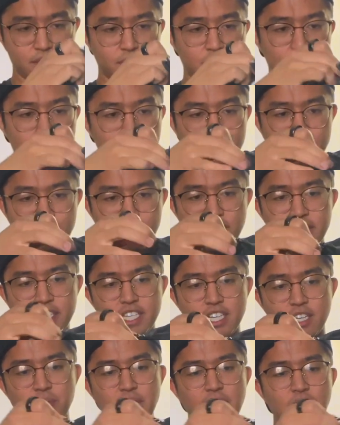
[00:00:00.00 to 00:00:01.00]
So right
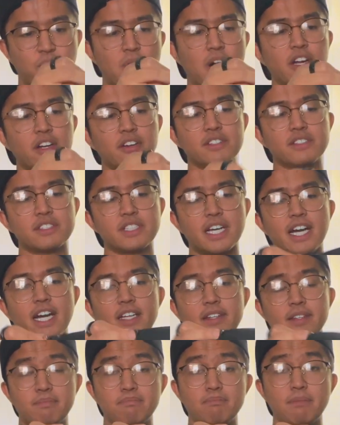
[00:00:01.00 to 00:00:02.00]
now we have water
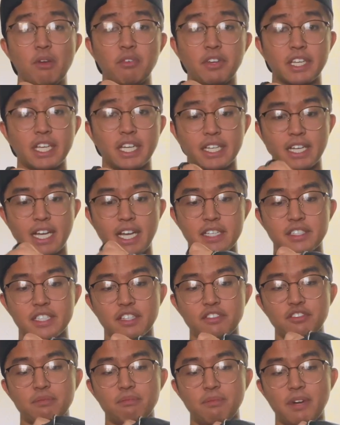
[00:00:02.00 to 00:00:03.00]
inside, mimicking as
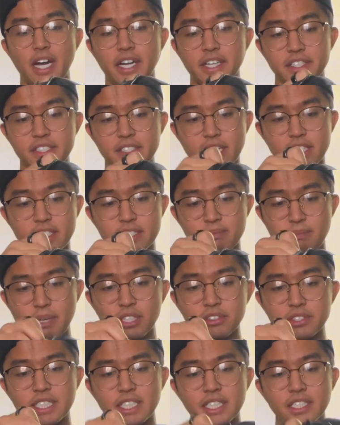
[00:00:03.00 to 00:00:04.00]
if ice has
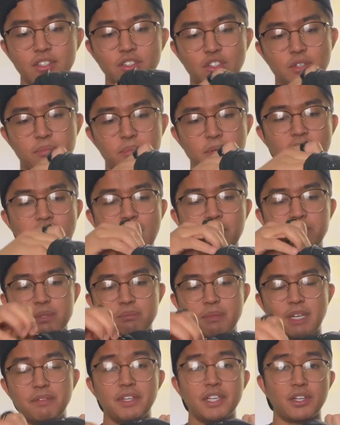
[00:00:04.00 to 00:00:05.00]
melted, or perhaps
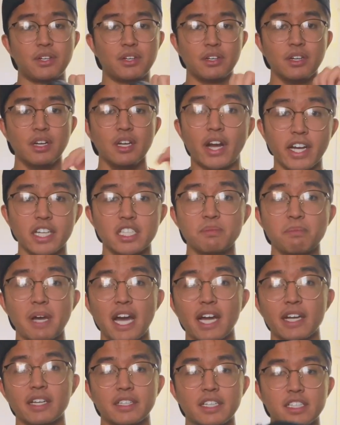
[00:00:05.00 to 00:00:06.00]
maybe your ice
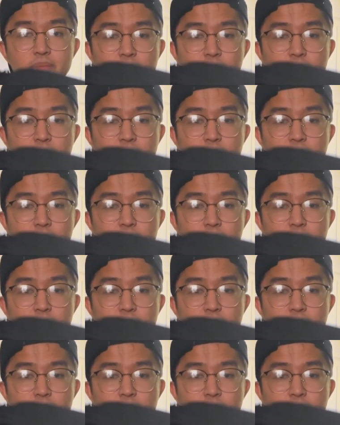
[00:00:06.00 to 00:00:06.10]
pack is